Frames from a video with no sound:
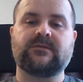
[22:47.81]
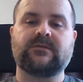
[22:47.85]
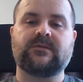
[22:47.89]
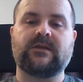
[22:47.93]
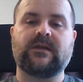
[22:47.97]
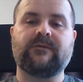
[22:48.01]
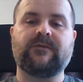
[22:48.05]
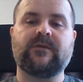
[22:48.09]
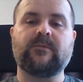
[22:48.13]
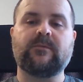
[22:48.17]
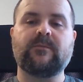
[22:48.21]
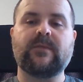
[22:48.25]

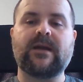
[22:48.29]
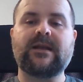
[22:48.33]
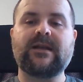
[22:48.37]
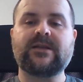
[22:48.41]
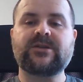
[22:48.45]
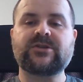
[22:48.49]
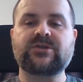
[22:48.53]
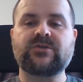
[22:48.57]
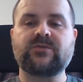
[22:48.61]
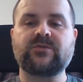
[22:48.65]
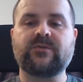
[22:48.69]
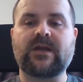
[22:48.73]
If you
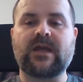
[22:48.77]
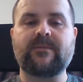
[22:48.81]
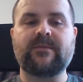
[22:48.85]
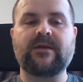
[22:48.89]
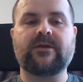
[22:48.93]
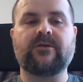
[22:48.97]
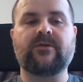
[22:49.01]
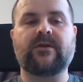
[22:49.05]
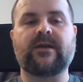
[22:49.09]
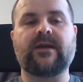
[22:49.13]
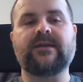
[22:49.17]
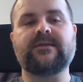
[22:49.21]
managed to
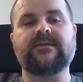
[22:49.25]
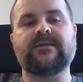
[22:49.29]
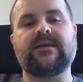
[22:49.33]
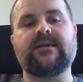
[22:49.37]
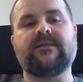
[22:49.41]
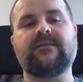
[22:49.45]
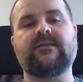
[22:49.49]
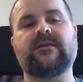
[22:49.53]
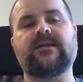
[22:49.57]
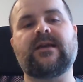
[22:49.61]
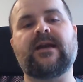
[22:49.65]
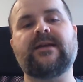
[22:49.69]
emigrate
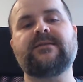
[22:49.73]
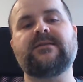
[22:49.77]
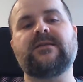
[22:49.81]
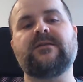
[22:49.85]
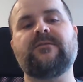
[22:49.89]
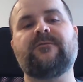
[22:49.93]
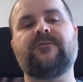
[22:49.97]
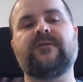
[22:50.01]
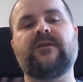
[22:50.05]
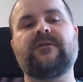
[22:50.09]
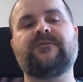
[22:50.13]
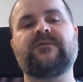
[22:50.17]
in the
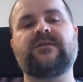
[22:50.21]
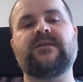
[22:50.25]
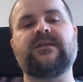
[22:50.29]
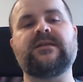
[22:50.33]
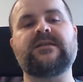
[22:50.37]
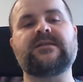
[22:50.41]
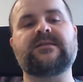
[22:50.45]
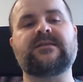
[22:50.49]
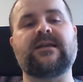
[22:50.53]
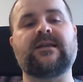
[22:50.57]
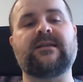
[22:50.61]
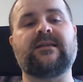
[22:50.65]

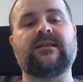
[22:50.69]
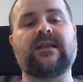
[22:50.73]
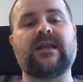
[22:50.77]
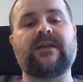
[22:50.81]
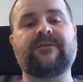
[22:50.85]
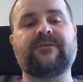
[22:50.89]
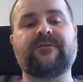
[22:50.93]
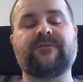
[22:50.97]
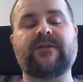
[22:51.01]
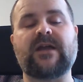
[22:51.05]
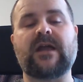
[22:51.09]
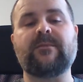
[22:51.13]
1950s and
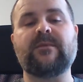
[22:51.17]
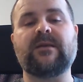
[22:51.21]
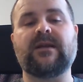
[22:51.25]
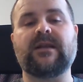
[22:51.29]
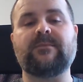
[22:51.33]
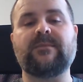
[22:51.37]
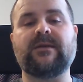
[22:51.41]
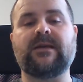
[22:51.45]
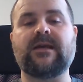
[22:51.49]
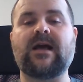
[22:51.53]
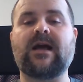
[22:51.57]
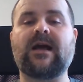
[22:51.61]
left family
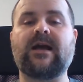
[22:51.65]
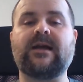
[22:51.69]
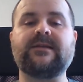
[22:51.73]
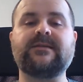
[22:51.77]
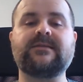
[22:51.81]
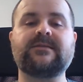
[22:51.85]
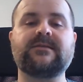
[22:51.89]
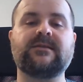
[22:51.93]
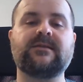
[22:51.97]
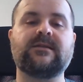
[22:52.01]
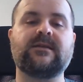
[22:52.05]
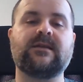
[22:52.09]
behind,